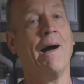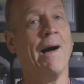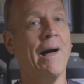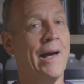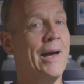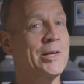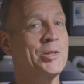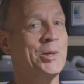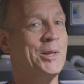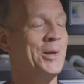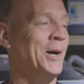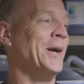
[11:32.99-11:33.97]
I
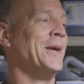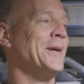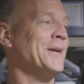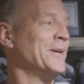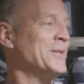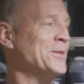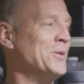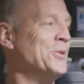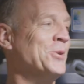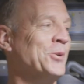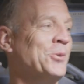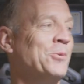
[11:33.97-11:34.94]
actually like to
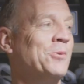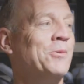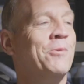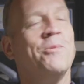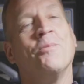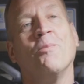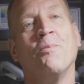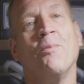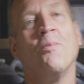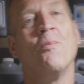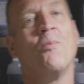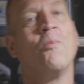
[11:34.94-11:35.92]
do
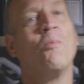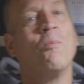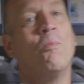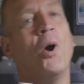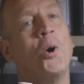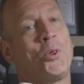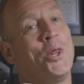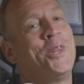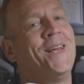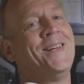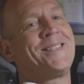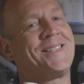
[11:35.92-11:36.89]
both of
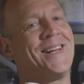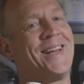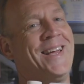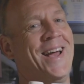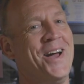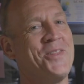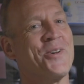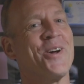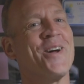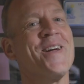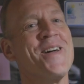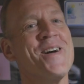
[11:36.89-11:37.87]
these together.